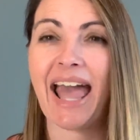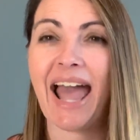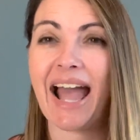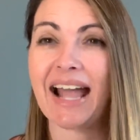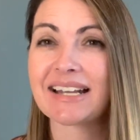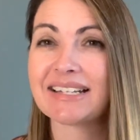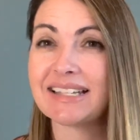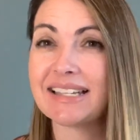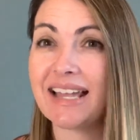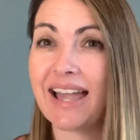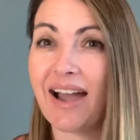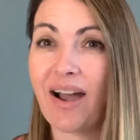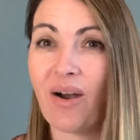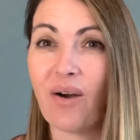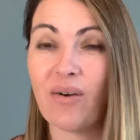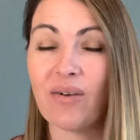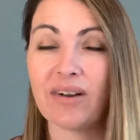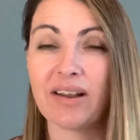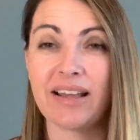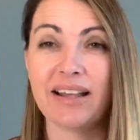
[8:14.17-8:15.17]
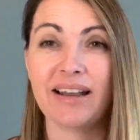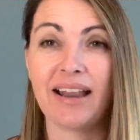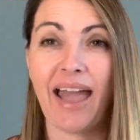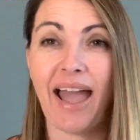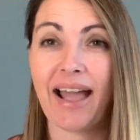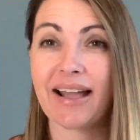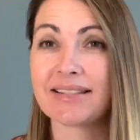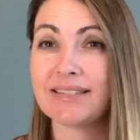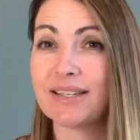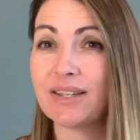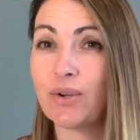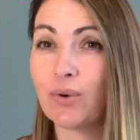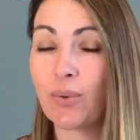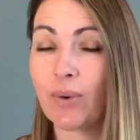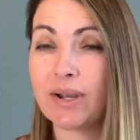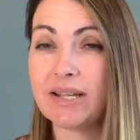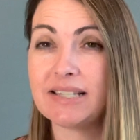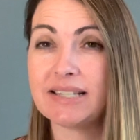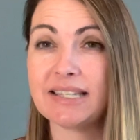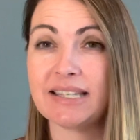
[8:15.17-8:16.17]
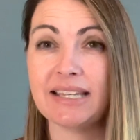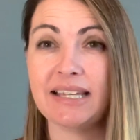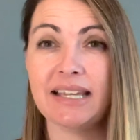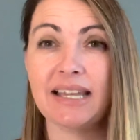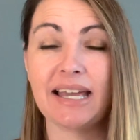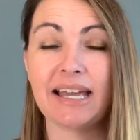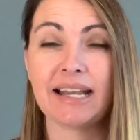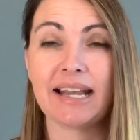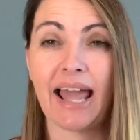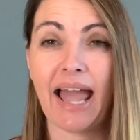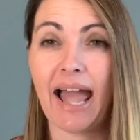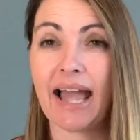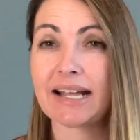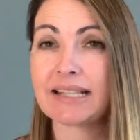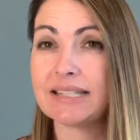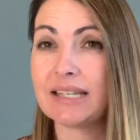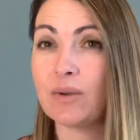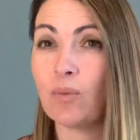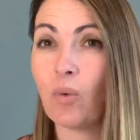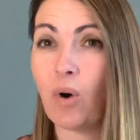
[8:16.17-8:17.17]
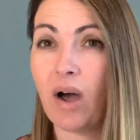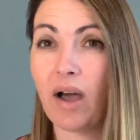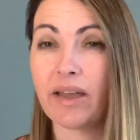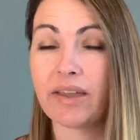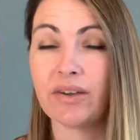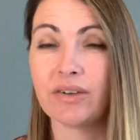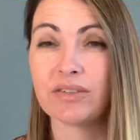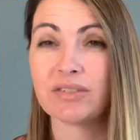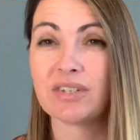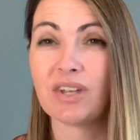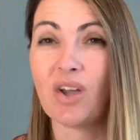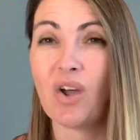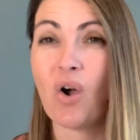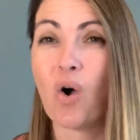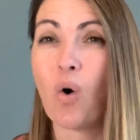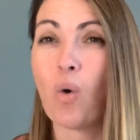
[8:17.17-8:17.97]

acting out and acting crazy and acting wild,